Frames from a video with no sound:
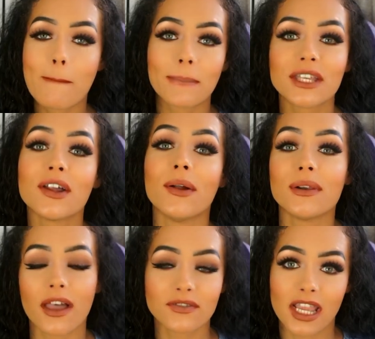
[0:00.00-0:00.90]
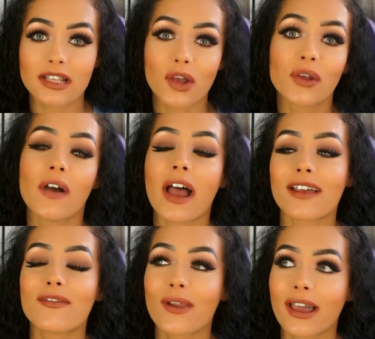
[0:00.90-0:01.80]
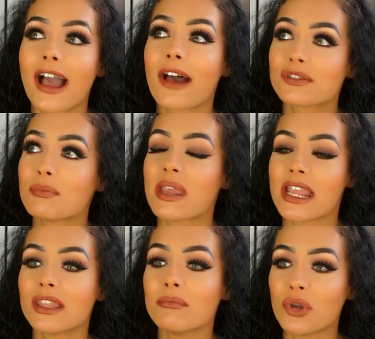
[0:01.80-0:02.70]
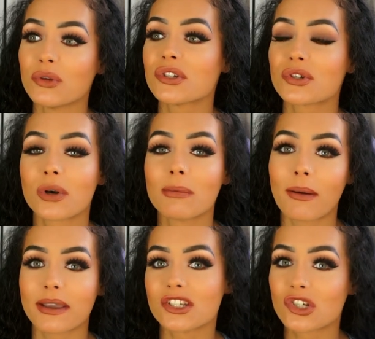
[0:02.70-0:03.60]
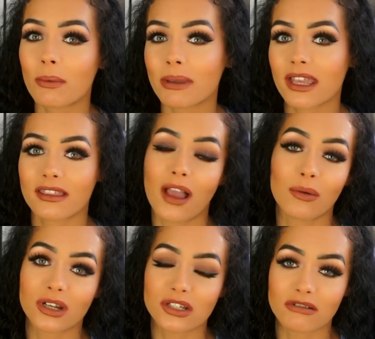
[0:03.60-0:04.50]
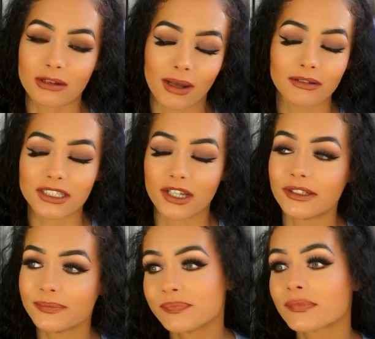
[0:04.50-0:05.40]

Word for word: But you know, life takes over and I feel like I have to be in the mood to talk about each topic that I want to talk about, you know.